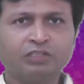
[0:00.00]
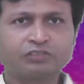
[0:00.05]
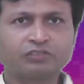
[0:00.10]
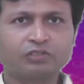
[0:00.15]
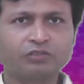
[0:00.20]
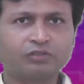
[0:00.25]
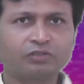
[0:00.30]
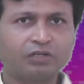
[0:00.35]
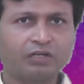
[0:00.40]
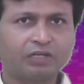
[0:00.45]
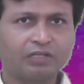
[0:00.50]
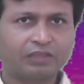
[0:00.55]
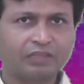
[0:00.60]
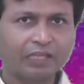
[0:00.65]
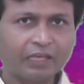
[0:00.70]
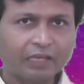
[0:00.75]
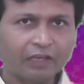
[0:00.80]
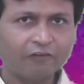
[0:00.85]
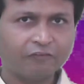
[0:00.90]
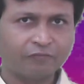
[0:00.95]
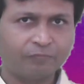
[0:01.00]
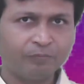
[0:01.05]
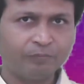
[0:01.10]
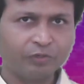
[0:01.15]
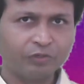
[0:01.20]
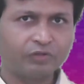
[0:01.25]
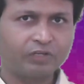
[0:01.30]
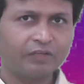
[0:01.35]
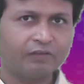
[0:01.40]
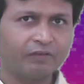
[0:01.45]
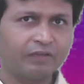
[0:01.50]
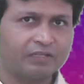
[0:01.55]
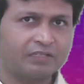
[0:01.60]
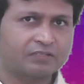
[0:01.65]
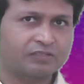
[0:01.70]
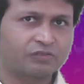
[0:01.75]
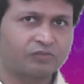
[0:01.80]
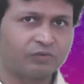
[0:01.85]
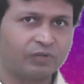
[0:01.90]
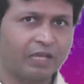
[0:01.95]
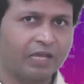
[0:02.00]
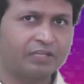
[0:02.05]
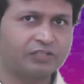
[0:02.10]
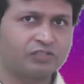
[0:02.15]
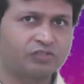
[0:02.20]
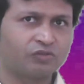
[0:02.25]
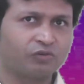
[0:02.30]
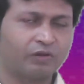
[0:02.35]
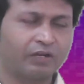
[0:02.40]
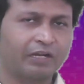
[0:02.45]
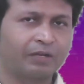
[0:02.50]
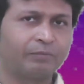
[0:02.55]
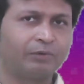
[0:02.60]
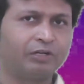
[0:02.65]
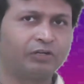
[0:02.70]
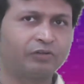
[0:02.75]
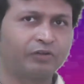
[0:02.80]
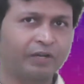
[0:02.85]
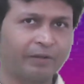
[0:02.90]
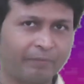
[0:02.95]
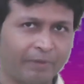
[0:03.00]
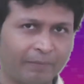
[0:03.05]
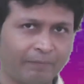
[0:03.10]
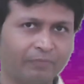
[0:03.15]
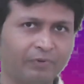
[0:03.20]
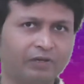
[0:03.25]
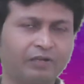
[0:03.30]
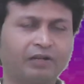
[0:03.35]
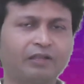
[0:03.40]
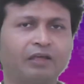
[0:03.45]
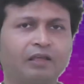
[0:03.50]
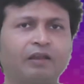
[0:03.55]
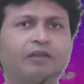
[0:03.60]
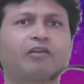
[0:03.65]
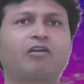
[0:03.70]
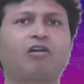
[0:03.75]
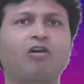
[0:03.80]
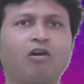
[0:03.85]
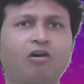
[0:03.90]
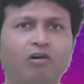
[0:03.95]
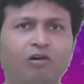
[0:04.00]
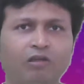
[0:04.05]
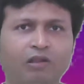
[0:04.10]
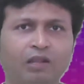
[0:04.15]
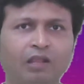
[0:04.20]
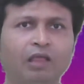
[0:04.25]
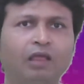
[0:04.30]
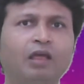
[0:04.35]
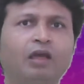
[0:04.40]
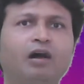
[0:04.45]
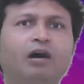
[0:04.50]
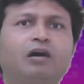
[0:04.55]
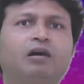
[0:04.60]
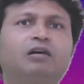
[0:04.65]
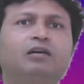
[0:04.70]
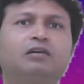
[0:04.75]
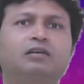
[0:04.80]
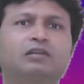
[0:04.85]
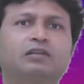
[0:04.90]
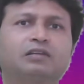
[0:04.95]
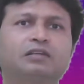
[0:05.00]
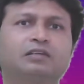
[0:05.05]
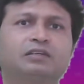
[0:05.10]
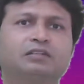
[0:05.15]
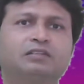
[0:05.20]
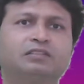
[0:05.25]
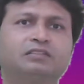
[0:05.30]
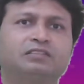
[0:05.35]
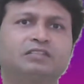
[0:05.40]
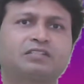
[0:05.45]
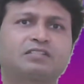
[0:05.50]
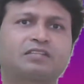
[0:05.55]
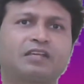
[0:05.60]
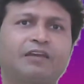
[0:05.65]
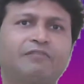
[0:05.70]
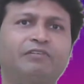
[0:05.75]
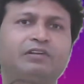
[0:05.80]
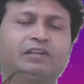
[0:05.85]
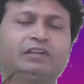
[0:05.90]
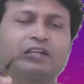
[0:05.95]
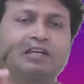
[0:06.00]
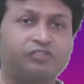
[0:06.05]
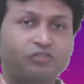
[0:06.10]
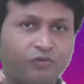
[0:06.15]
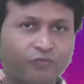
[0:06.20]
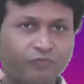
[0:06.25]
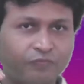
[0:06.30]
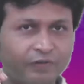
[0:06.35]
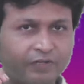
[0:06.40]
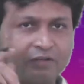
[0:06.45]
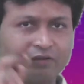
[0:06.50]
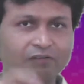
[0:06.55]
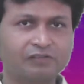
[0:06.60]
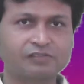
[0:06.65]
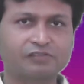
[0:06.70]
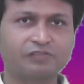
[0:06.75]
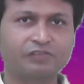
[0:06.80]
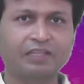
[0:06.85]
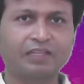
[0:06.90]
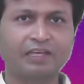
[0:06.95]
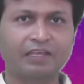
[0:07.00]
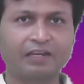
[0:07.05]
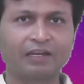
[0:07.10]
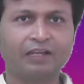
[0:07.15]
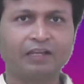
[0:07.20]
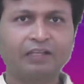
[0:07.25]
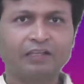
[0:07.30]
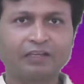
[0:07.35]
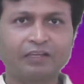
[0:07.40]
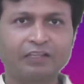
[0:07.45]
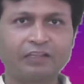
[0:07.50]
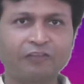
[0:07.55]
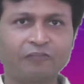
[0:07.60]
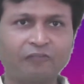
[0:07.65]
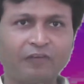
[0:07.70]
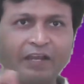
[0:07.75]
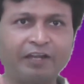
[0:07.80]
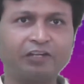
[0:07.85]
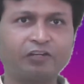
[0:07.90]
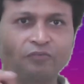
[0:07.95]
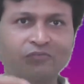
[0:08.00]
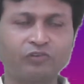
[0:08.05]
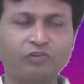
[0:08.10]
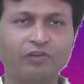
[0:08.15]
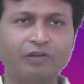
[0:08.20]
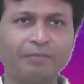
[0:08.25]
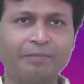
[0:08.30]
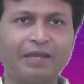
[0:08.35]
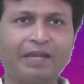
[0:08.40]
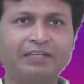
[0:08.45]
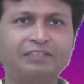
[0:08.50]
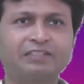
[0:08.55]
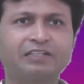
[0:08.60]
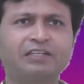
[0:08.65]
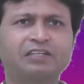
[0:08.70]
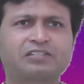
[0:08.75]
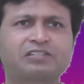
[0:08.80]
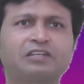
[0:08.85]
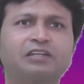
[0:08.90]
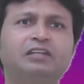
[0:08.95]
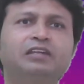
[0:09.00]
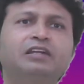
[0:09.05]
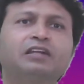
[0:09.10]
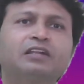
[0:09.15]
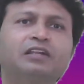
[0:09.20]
So a thing of beauty, as soon as you are able to remember, recall, or just have a touch of it also there in the flight of your imagination,